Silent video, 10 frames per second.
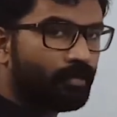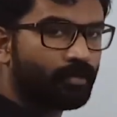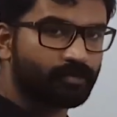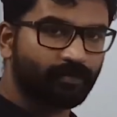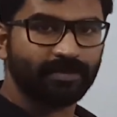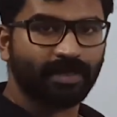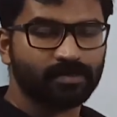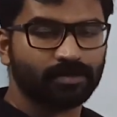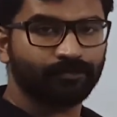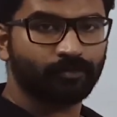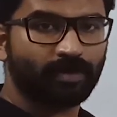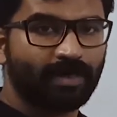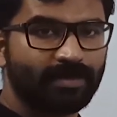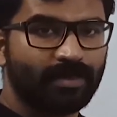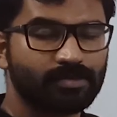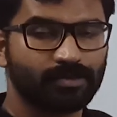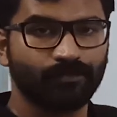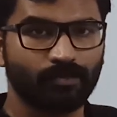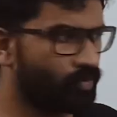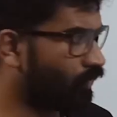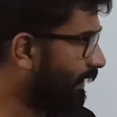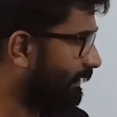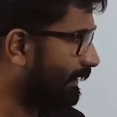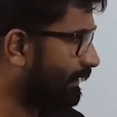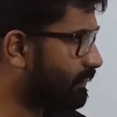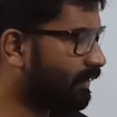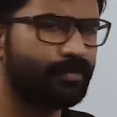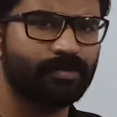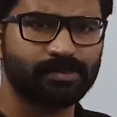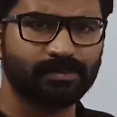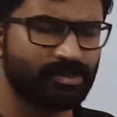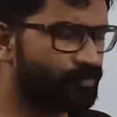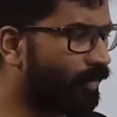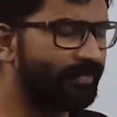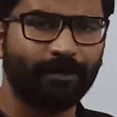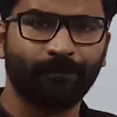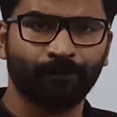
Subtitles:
So find the answer. You will get the answer. So I think it is 30%, 0.3.